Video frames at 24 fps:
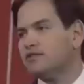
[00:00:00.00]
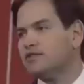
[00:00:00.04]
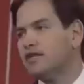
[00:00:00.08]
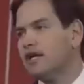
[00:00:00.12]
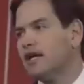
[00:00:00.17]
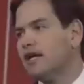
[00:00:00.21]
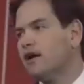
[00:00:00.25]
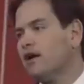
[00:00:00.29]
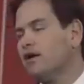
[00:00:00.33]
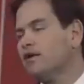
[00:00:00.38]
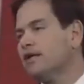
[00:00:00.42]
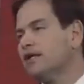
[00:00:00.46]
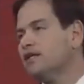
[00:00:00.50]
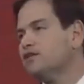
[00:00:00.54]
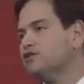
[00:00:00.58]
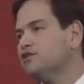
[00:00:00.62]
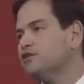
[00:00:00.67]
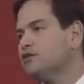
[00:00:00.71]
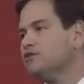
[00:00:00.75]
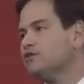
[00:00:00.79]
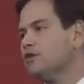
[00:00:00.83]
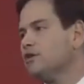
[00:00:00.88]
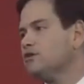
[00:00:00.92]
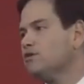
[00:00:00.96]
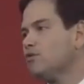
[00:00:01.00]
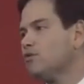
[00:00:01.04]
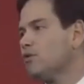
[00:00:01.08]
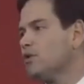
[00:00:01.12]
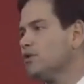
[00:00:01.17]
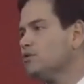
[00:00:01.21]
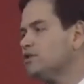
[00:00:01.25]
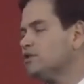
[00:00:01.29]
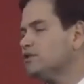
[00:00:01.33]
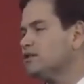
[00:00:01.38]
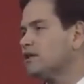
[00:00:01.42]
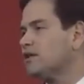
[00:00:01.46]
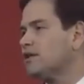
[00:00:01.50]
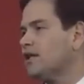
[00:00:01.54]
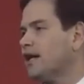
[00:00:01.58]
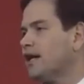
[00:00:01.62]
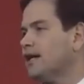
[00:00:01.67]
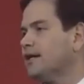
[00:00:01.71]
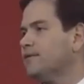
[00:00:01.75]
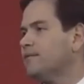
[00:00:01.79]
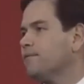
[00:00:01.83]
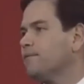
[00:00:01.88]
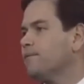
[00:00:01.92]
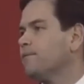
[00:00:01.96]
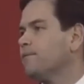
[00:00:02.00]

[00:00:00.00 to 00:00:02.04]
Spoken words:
today our nation is on the road to decline.